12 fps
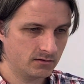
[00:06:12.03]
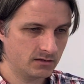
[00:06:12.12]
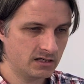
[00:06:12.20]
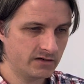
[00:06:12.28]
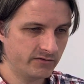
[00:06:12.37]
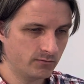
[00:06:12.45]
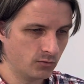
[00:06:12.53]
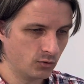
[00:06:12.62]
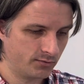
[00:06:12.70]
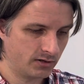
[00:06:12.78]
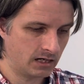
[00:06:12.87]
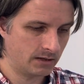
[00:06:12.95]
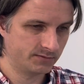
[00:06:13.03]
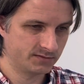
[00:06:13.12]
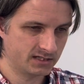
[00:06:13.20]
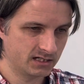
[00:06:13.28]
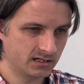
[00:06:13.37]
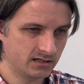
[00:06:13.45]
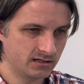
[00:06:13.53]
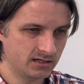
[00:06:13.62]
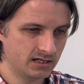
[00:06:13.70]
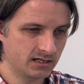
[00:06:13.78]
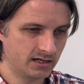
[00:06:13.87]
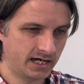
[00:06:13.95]
even more problems that
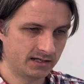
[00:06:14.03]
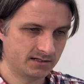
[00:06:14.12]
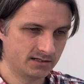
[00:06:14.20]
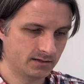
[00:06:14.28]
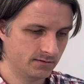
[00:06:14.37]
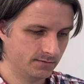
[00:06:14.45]
it has though.